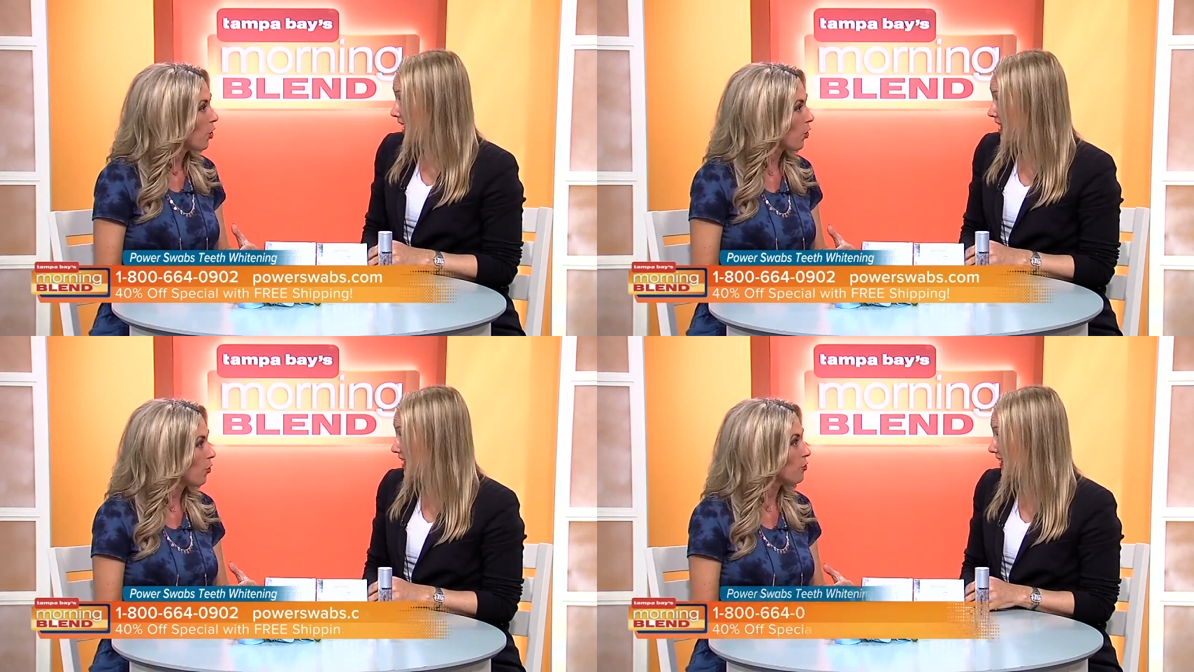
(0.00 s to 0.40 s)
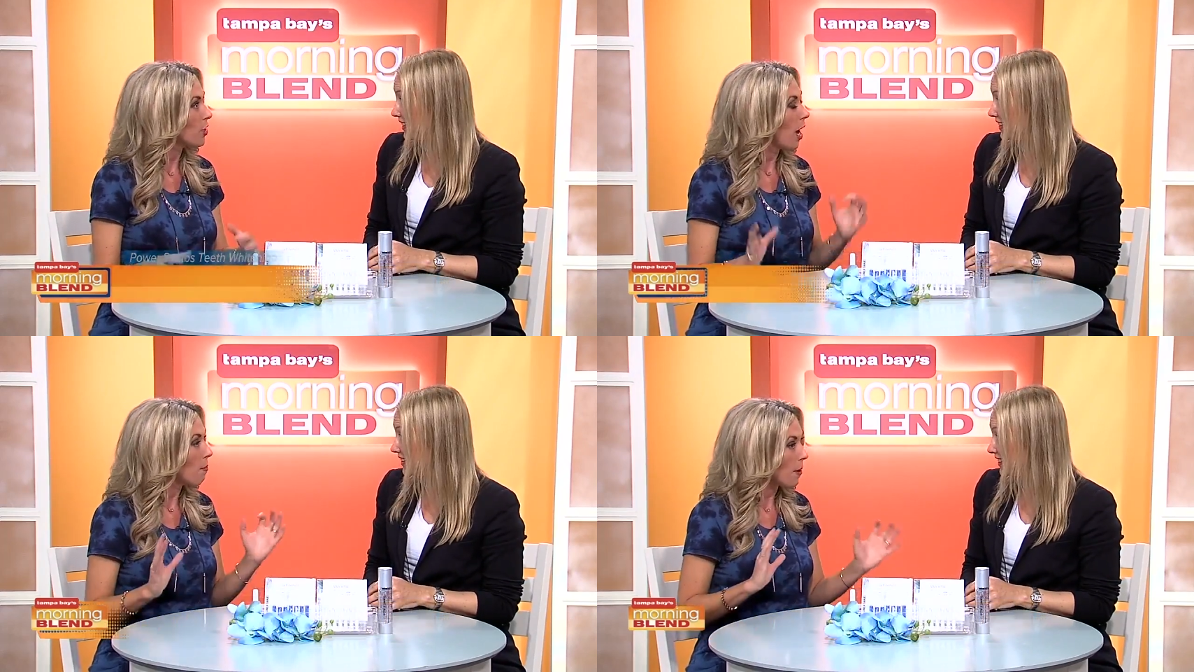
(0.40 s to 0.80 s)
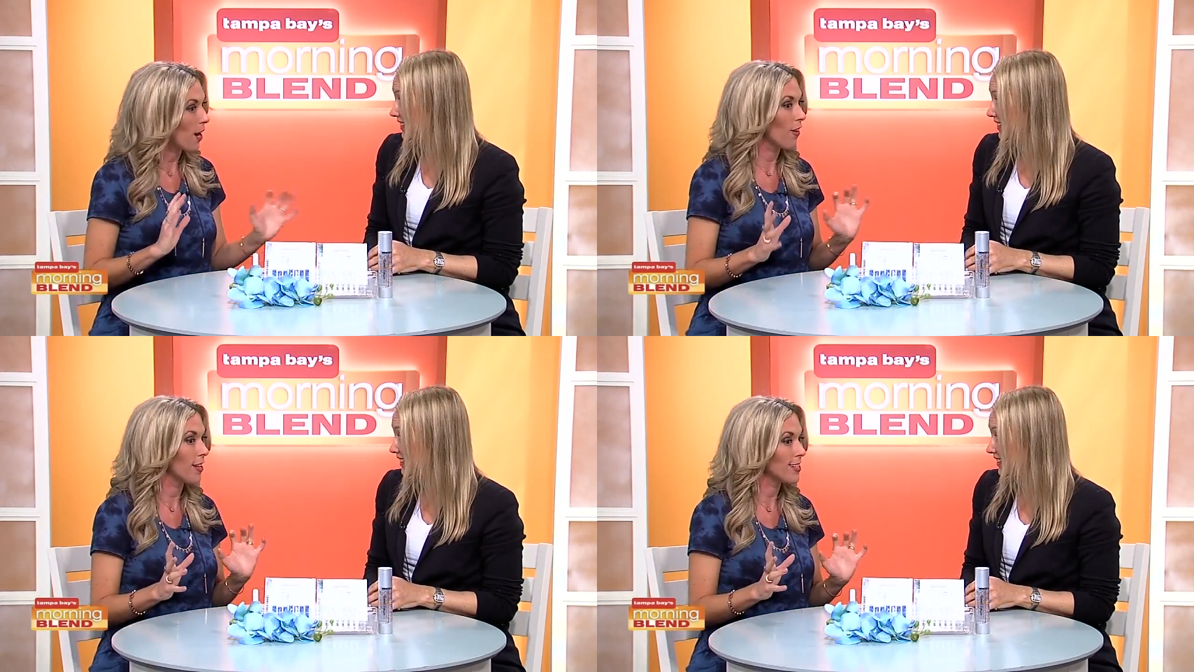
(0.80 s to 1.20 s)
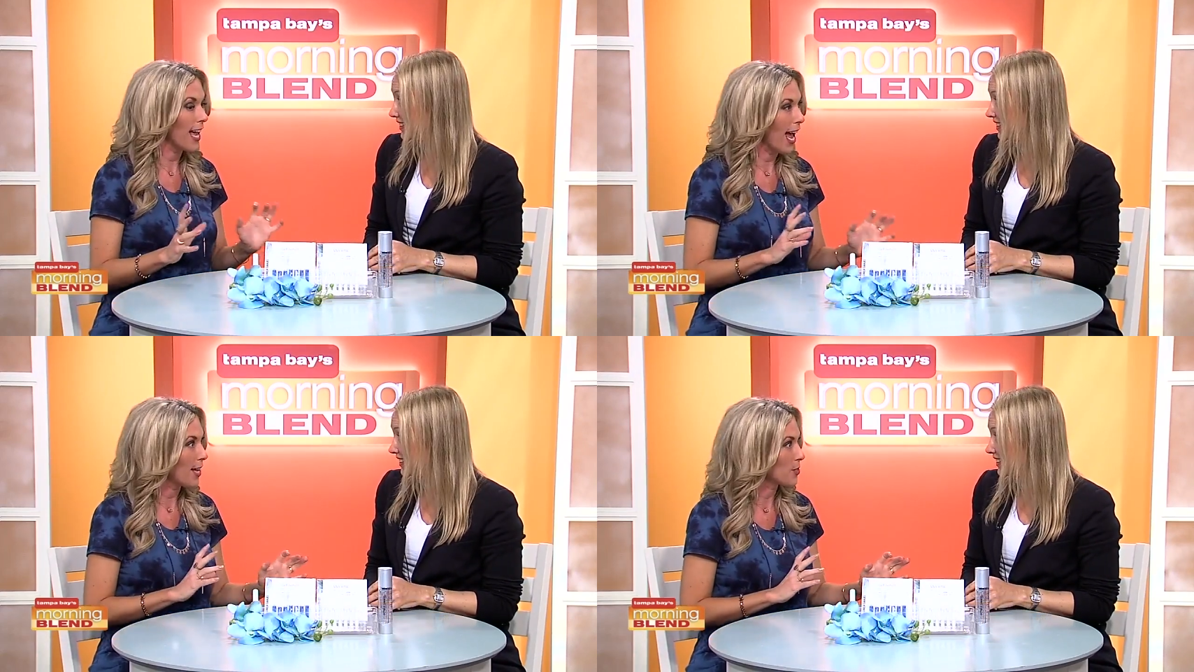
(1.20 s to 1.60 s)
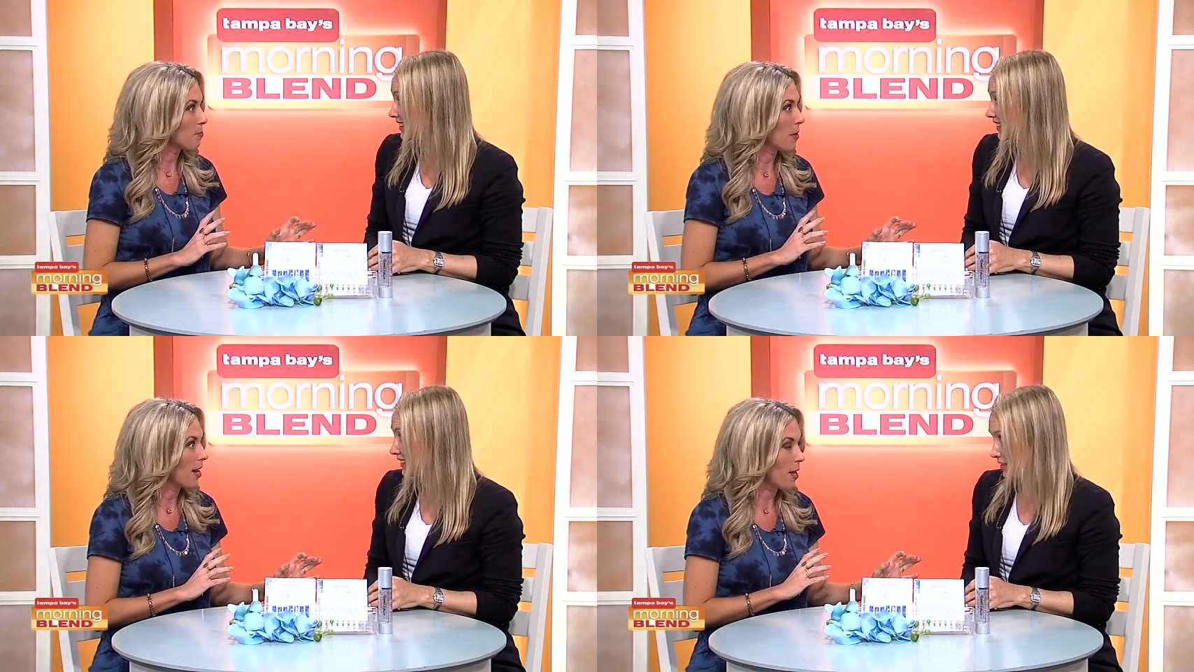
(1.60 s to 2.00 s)
Speaker 1: yeah. whose appearance has
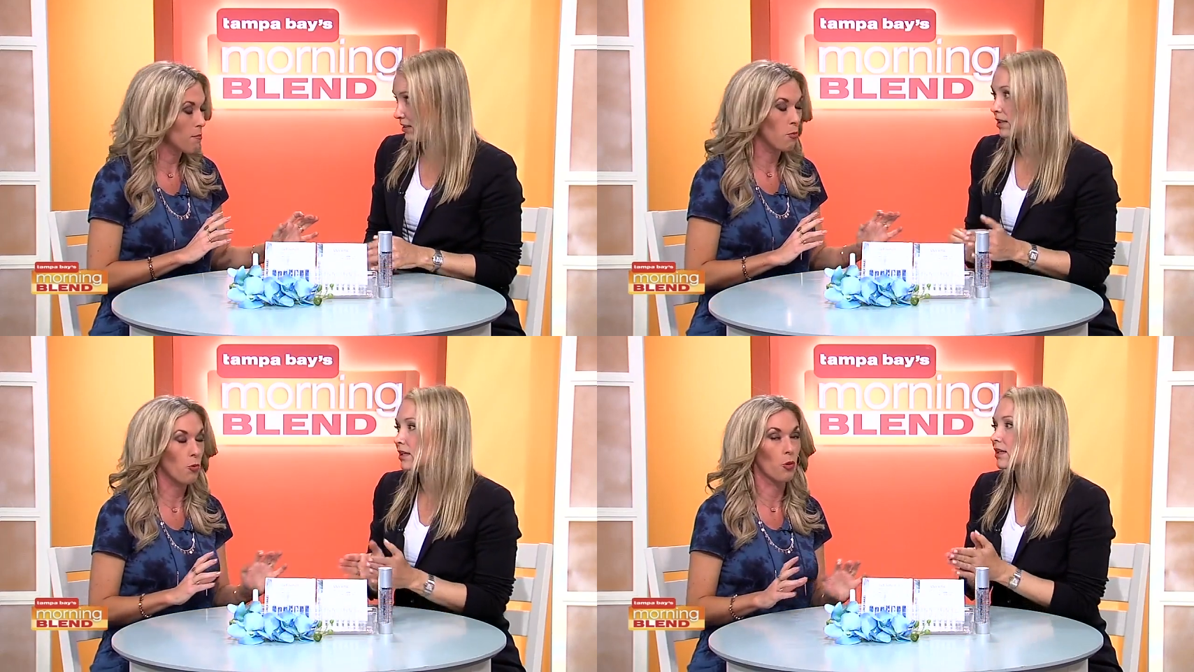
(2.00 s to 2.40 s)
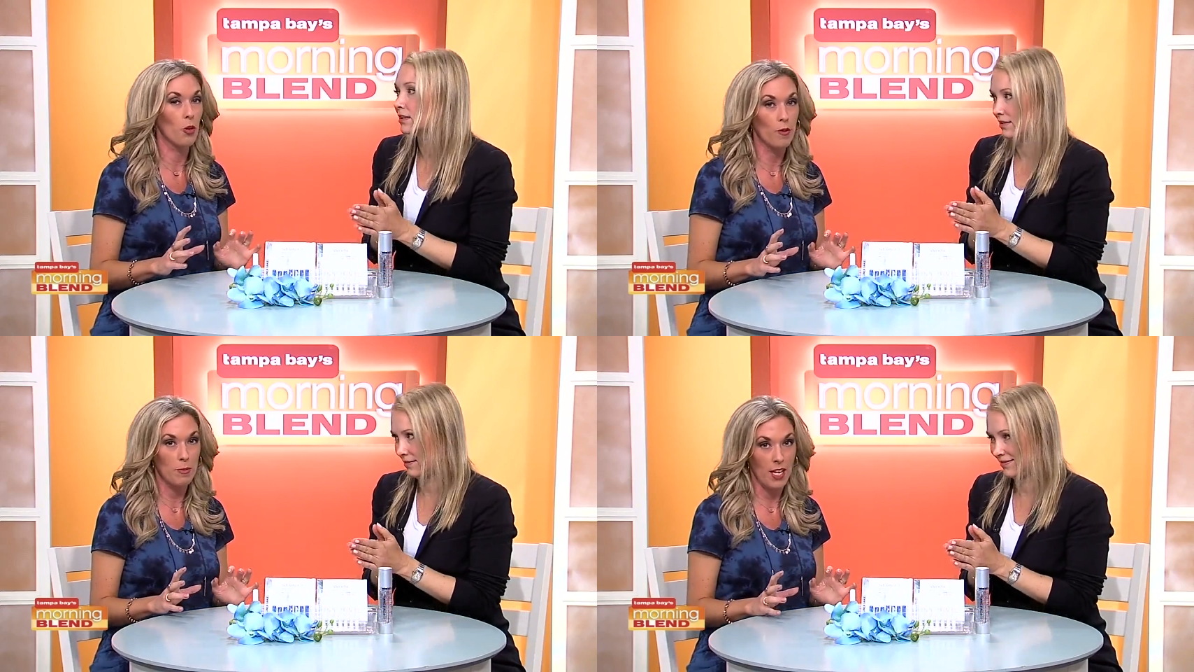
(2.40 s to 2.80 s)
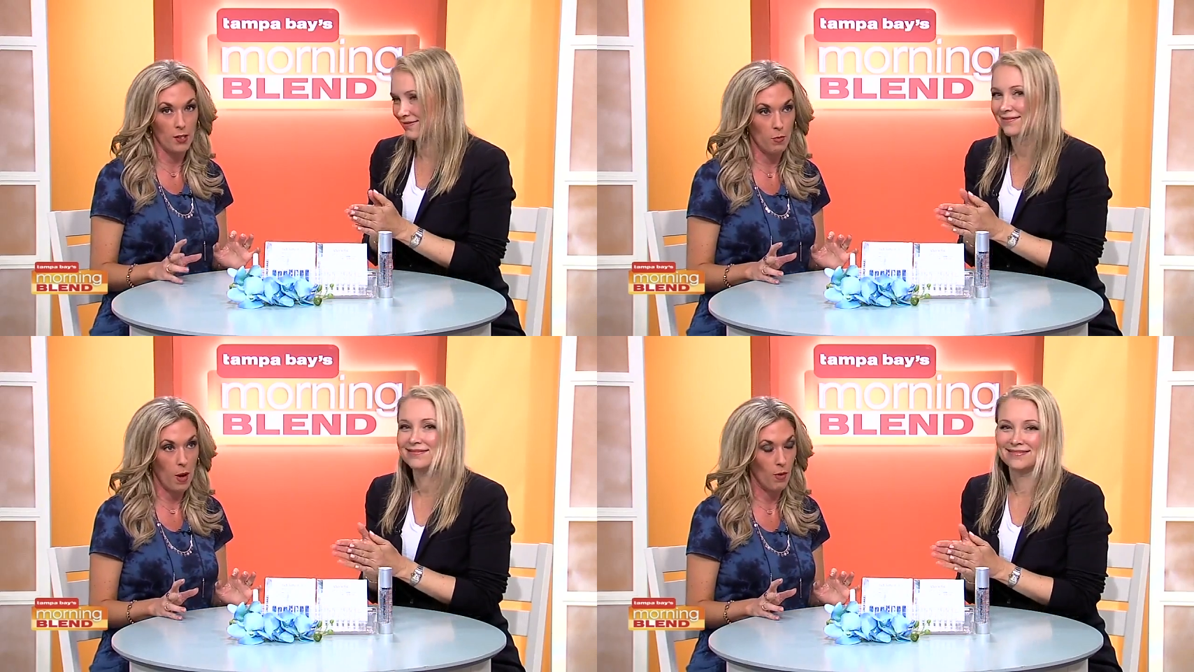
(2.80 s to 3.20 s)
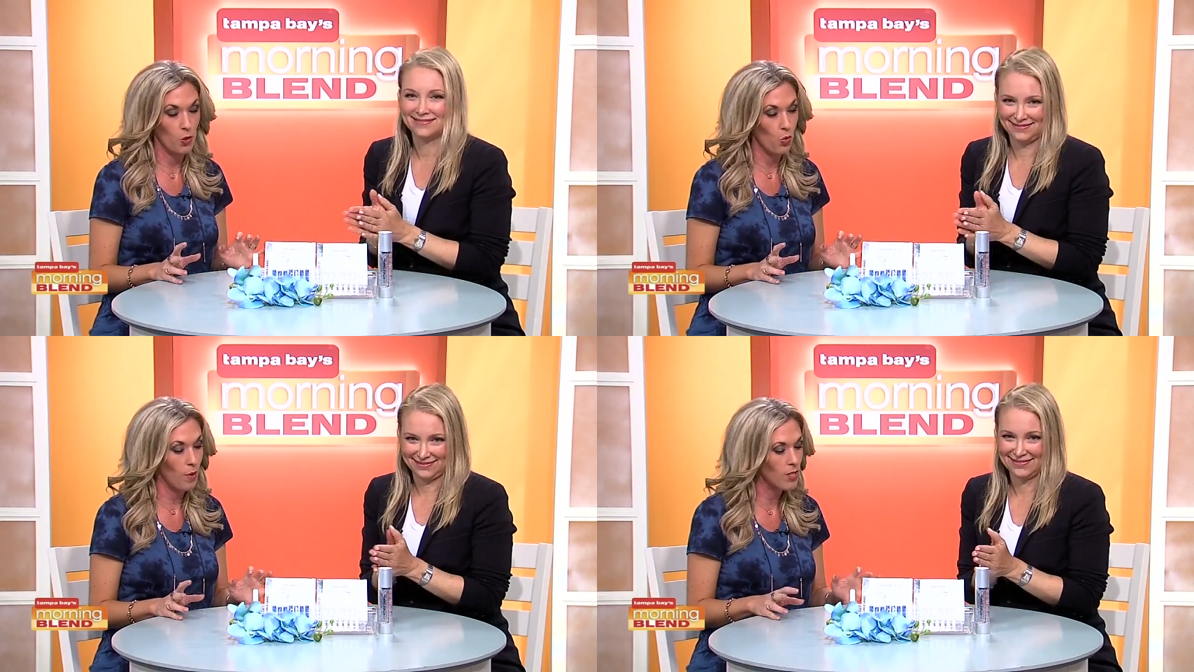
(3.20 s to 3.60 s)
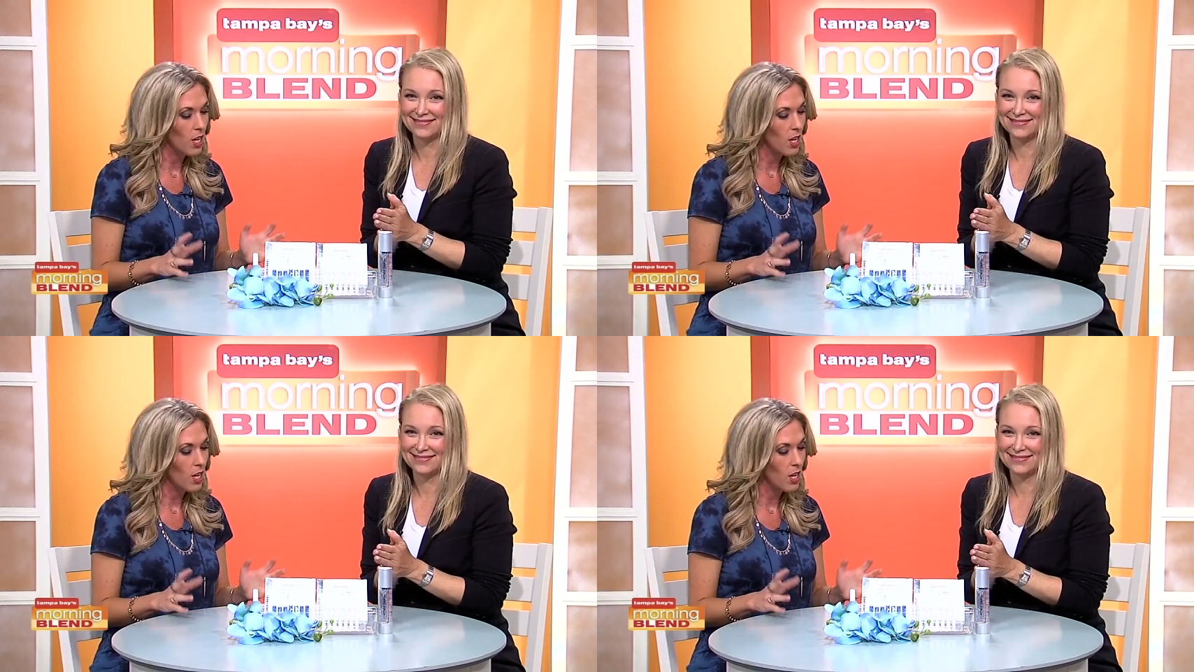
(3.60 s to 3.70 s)
been improved because of power swabs.